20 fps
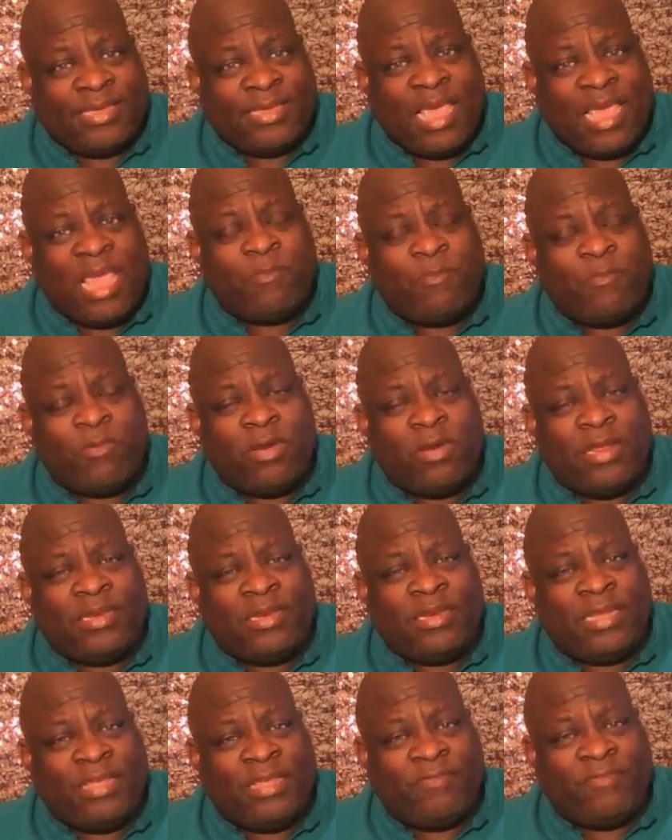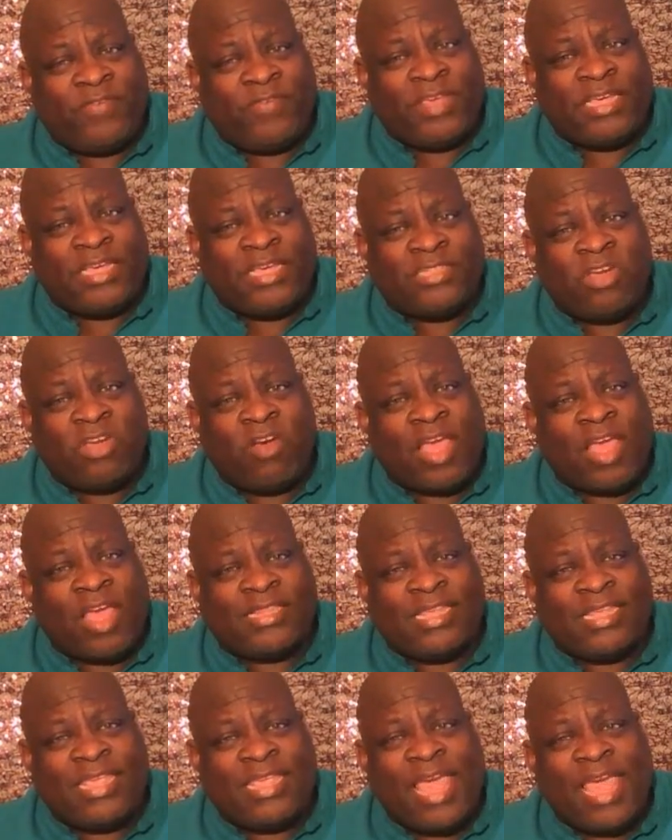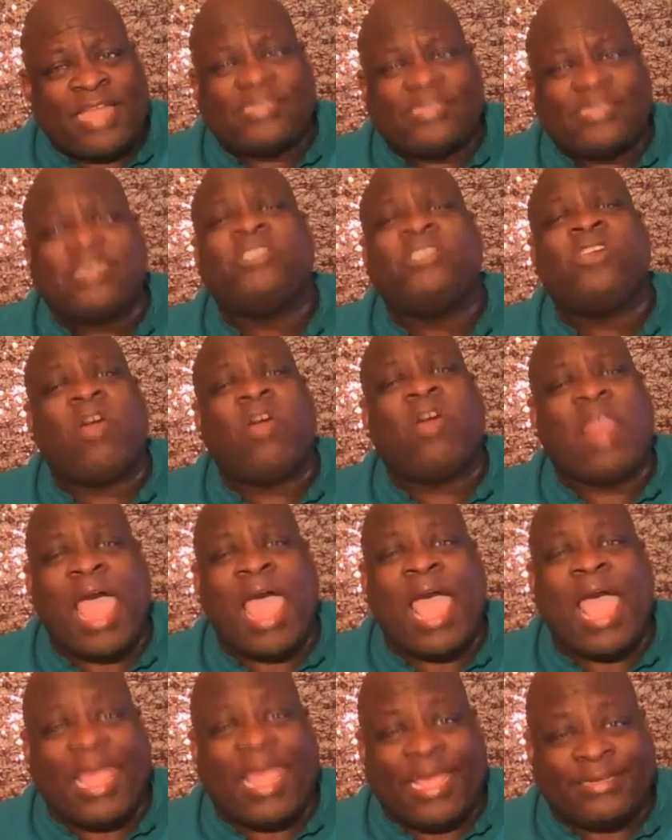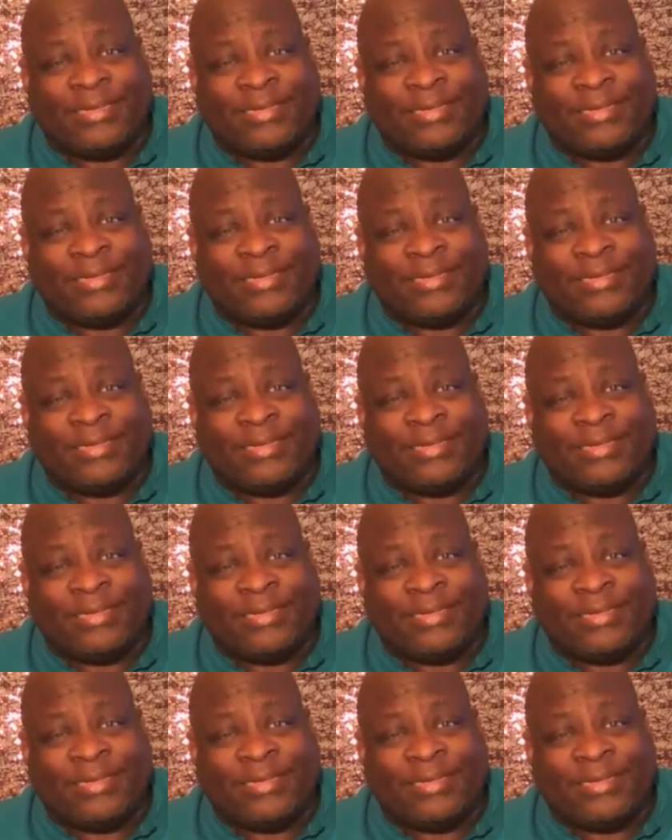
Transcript: April and Fizz, y'all got the yets, because y'all lying.